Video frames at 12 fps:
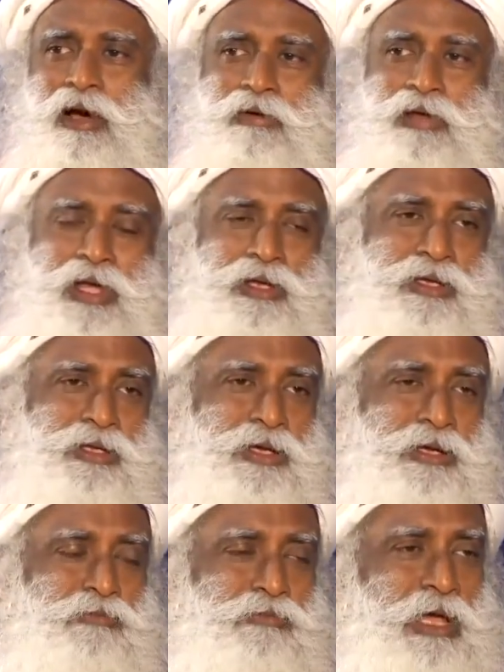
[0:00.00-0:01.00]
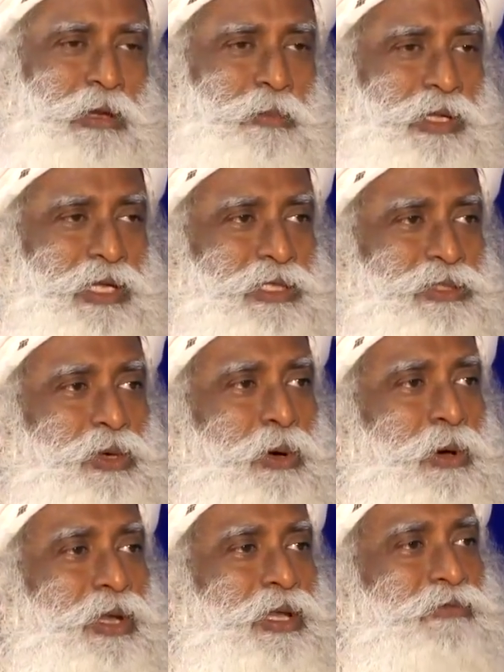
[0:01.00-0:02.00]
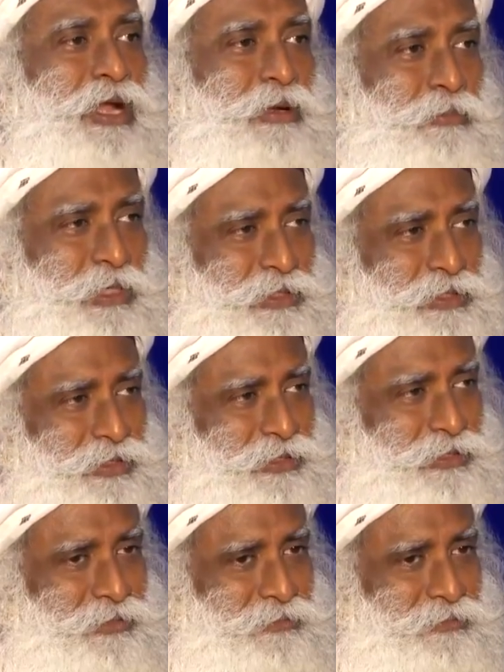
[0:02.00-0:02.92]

Our idea of well-being is all in fragments.